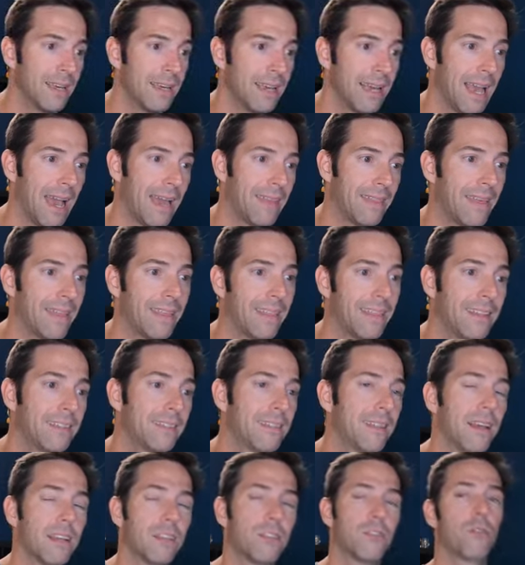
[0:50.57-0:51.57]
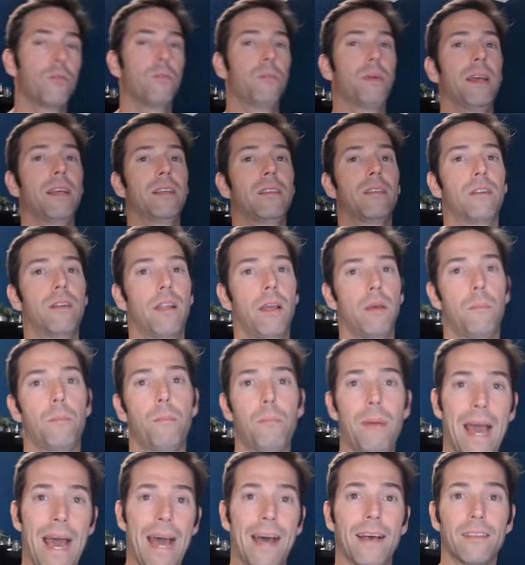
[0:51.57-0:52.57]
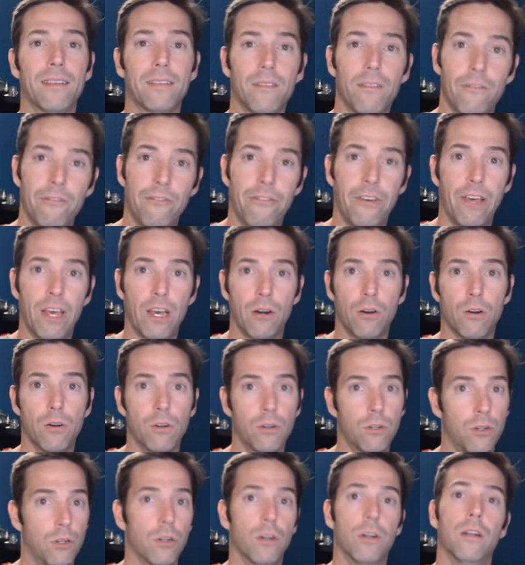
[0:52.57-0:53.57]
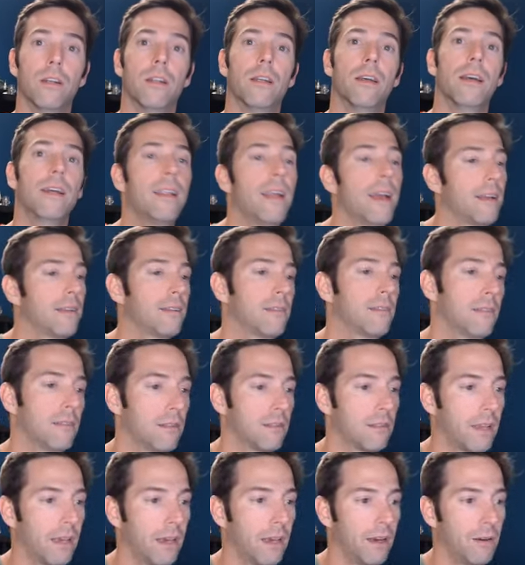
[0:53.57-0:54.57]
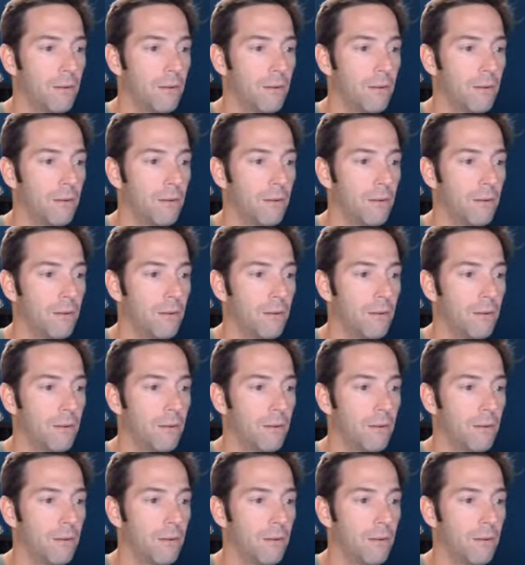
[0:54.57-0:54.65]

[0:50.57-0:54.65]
and that these tests are based on a pass, fail, good, and excellent scale.